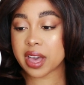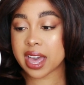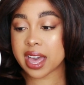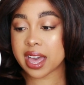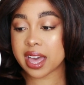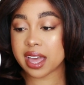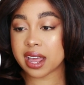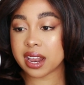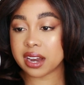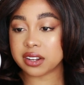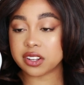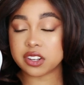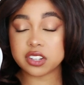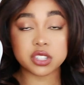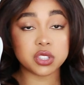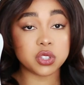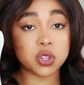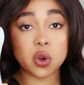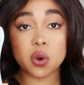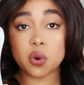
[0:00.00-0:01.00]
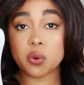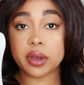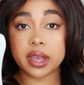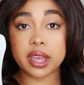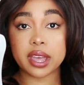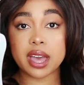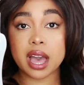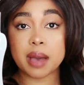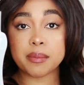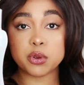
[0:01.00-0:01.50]
and there's no
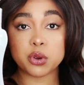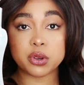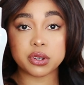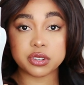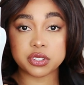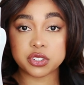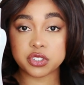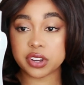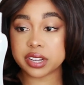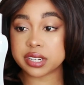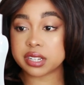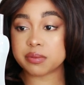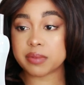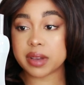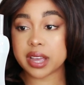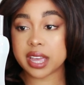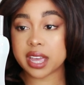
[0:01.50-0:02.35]
way I'm going to straighten my